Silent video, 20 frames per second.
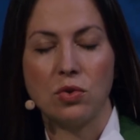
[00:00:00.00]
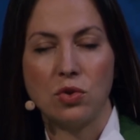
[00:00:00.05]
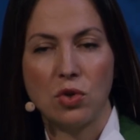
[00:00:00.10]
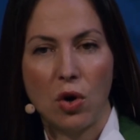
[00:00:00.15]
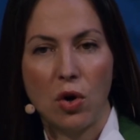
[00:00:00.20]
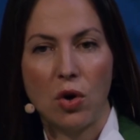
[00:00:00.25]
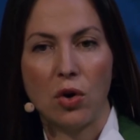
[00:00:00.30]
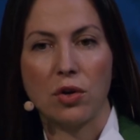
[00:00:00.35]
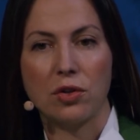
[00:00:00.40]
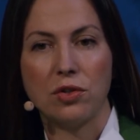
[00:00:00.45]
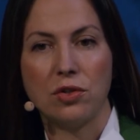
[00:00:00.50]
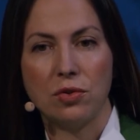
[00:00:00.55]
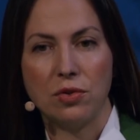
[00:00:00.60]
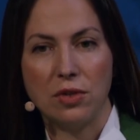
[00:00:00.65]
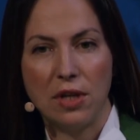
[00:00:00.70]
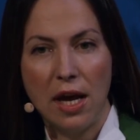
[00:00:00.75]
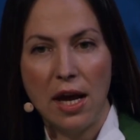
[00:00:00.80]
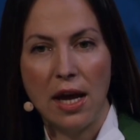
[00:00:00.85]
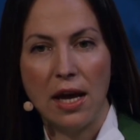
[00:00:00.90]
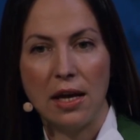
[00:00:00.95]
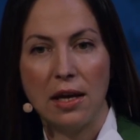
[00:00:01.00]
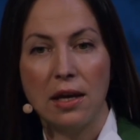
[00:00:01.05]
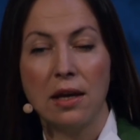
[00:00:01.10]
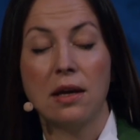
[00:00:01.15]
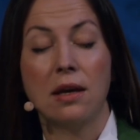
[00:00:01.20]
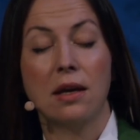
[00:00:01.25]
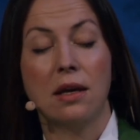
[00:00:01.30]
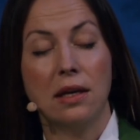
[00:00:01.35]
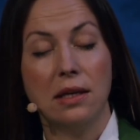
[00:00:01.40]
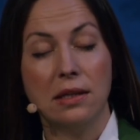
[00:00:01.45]
talk today
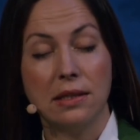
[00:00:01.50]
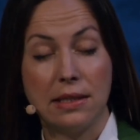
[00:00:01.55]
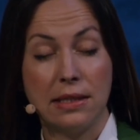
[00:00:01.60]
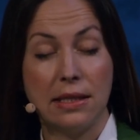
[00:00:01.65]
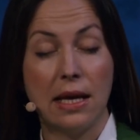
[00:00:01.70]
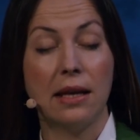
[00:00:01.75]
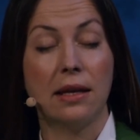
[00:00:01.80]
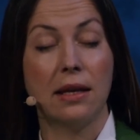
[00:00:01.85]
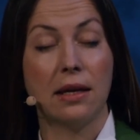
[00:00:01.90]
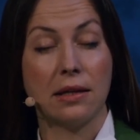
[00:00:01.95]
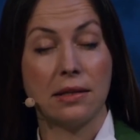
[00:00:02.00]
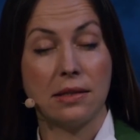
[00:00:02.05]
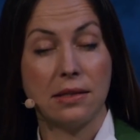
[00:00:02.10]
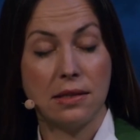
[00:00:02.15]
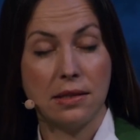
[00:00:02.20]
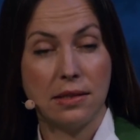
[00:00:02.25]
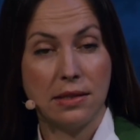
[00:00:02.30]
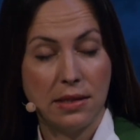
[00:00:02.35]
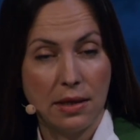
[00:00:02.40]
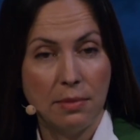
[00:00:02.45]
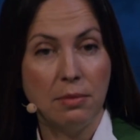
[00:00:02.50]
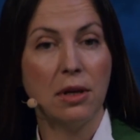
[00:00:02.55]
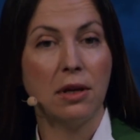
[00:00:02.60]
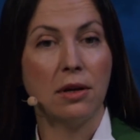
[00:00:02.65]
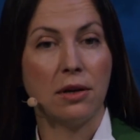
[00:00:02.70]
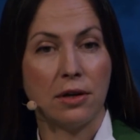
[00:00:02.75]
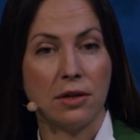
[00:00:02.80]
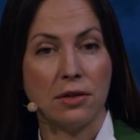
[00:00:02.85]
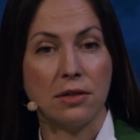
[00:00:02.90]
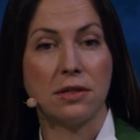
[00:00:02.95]
in settings
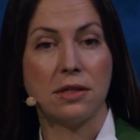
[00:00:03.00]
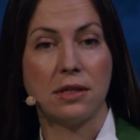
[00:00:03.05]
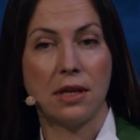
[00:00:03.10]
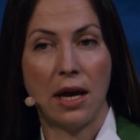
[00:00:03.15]
similar